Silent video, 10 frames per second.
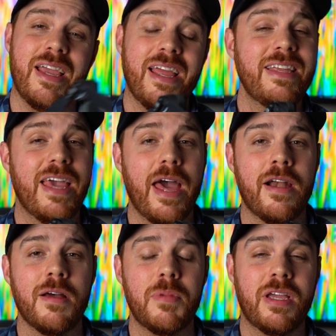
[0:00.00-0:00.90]
in
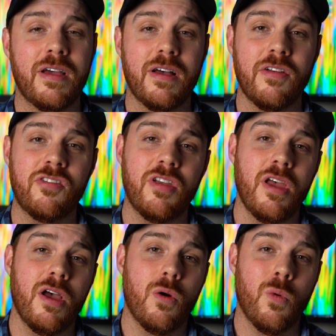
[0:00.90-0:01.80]
Canada because,
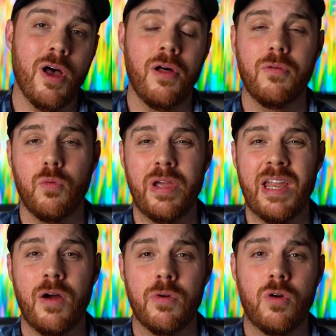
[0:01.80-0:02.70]
well, we
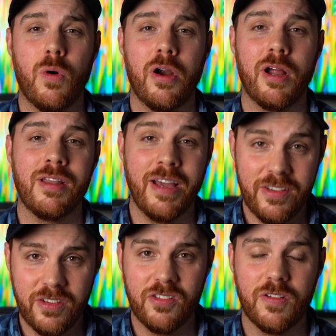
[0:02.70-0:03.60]
now require a
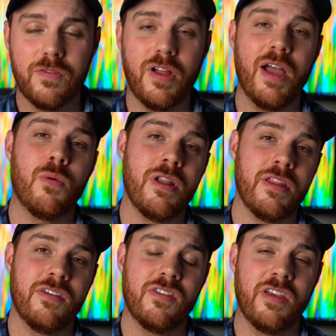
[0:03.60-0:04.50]
license to fly one of
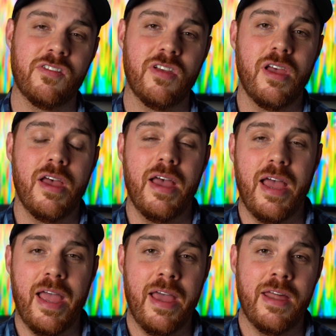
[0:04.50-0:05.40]
these things.
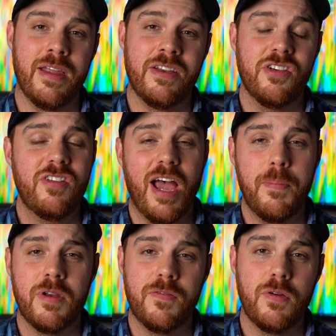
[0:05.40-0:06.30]
And it just
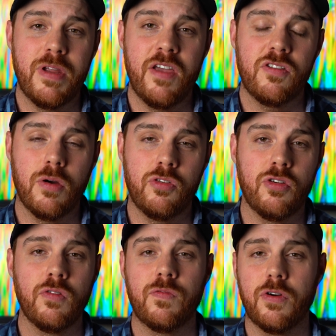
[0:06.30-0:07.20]
happened a few days ago,
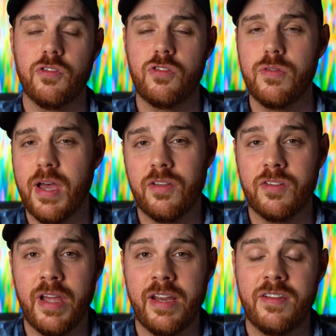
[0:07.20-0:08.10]
June 1st,
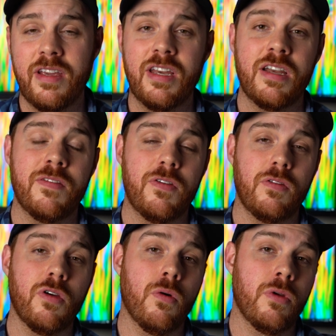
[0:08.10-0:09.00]
2019. And if you
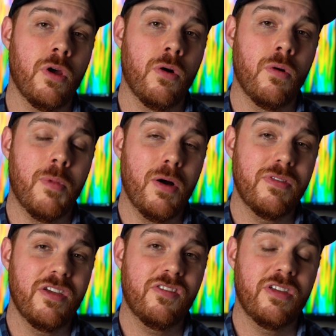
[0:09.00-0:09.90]
don't know
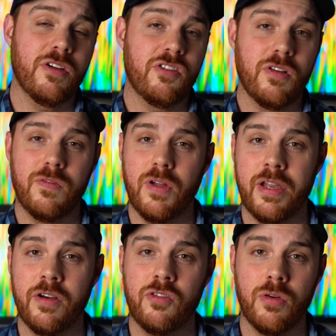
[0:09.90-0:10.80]
about this and you're still
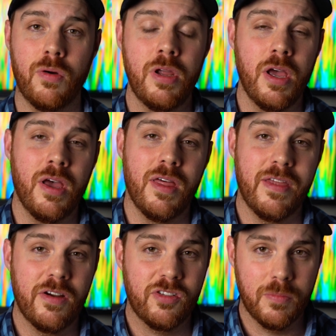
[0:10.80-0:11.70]
flying your drone,
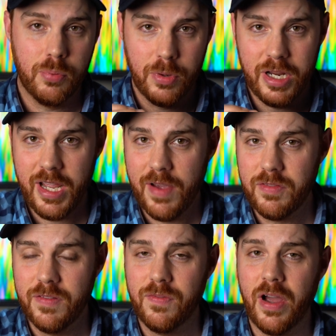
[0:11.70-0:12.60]
there's some pretty
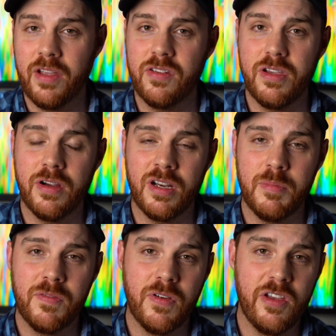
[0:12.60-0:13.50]
hefty fines that you're going
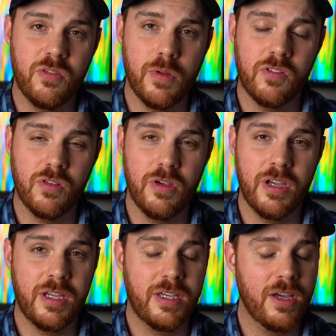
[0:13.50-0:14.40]
to be faced with, so
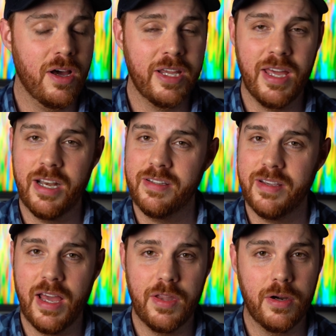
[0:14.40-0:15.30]
you got to get it
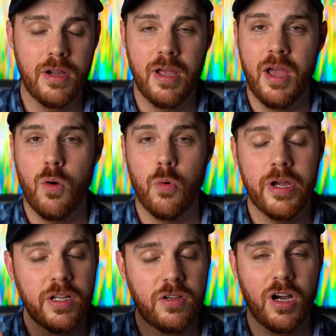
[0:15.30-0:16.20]
together. We're
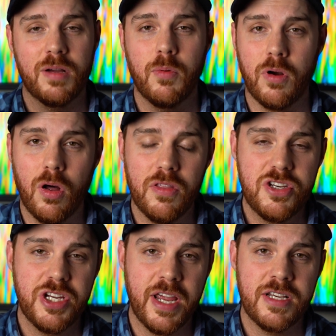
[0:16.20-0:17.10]
going to talk about all the
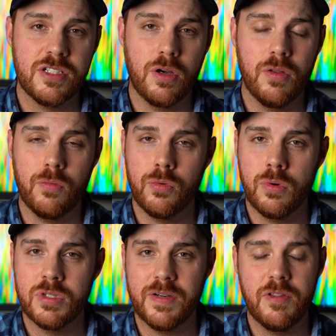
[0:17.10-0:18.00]
changes, all the
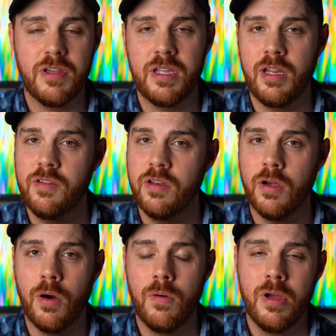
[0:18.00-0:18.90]
rules, everything you need to
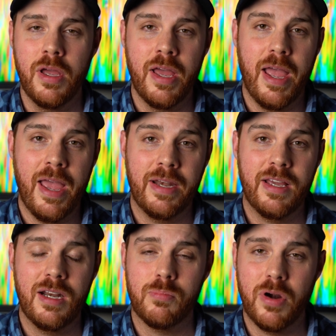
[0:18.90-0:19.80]
know, and
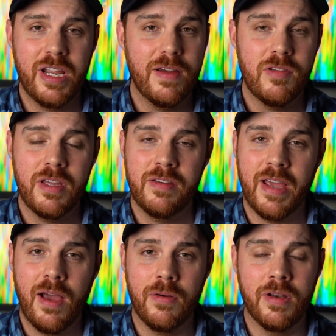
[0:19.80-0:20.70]
kind of break everything
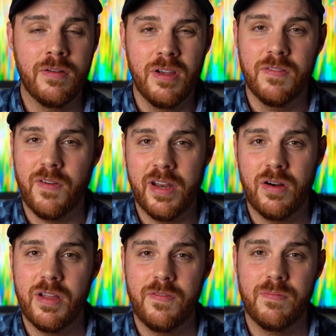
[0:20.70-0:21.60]
down and find
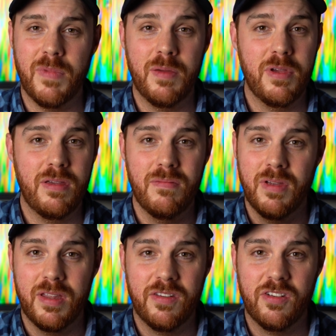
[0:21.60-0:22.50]
out if maybe
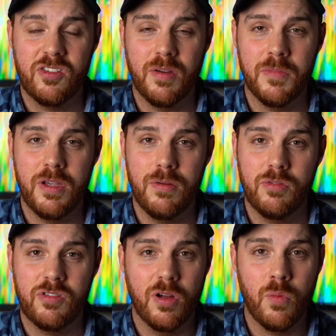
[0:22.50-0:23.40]
this is something that you
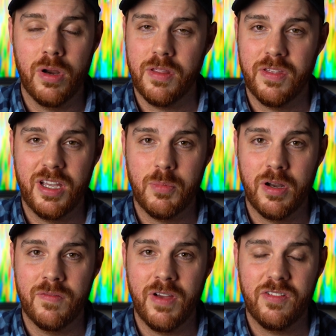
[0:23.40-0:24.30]
still want to think
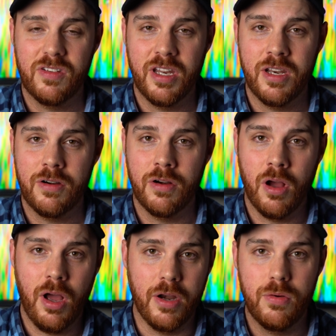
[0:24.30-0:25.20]
about investing in or
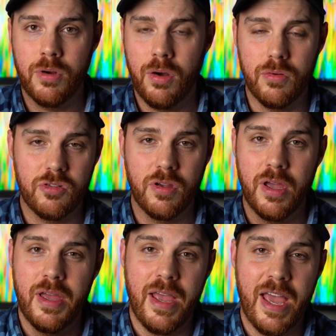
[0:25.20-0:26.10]
not. Who knows?
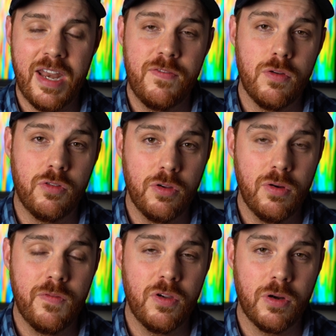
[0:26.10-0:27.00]
And if you
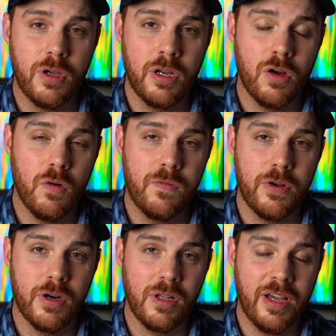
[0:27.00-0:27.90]
do, if you're going to go for
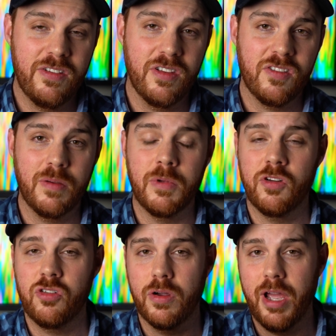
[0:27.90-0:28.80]
your license, I'm going
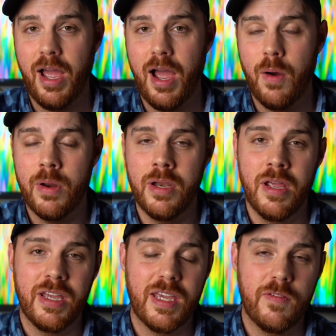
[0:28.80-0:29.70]
to show you how and
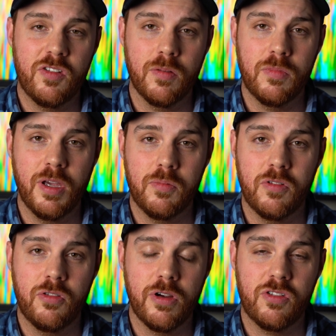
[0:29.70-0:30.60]
give you some tips
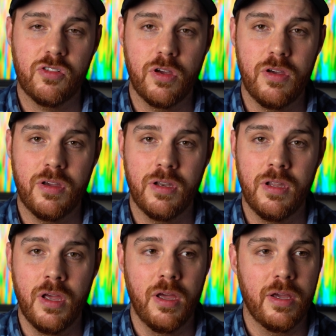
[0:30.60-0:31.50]
and tricks so you
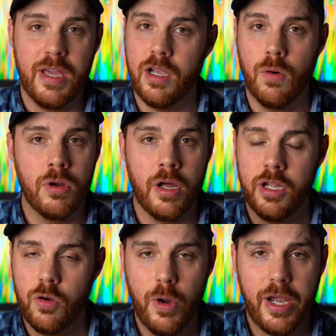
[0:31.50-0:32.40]
can get going on
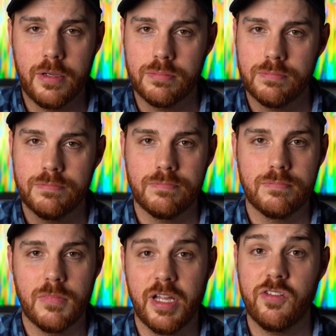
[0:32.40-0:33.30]
it quick.
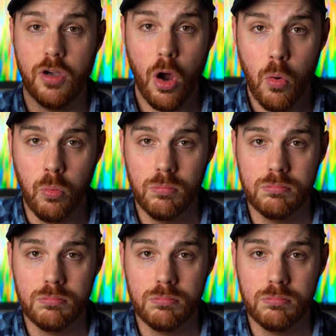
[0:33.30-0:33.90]
Let's go.